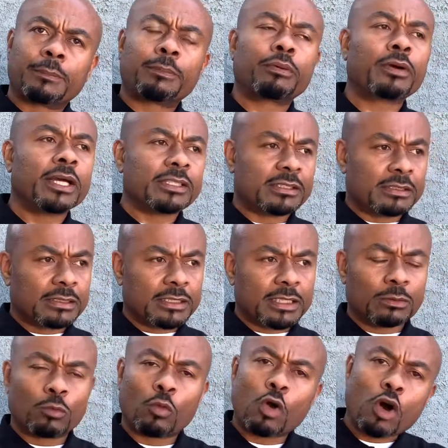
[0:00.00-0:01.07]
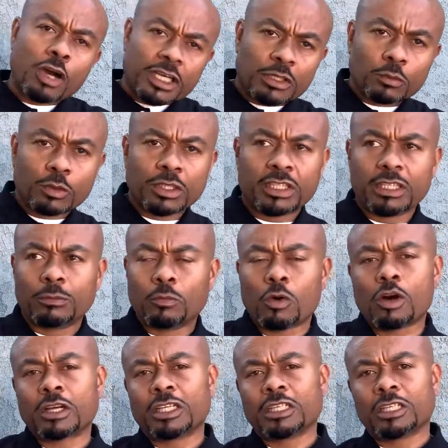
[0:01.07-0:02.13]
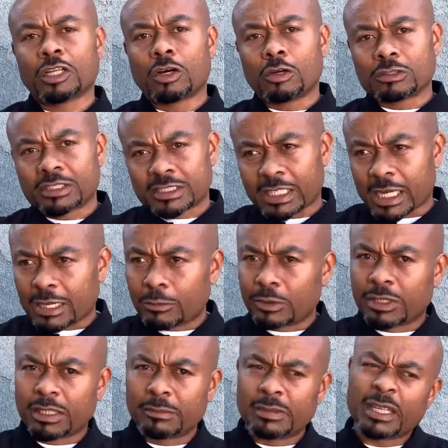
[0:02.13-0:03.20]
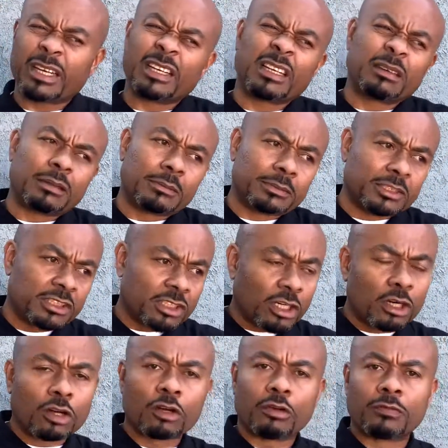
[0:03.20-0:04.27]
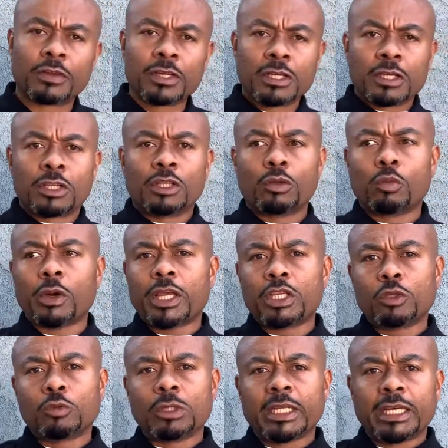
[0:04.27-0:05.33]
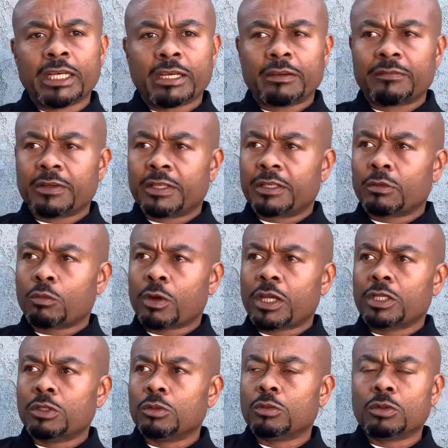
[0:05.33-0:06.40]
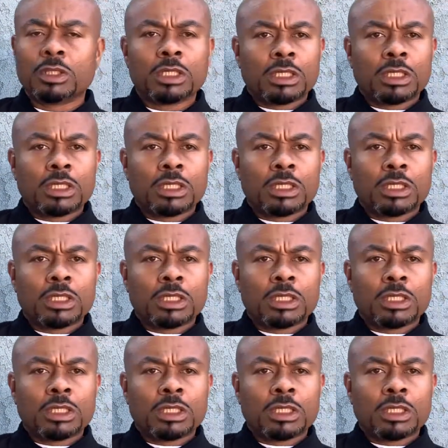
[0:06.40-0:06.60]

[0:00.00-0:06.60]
presence and walking with them, walking alongside with them, letting them observe the way you live and the way you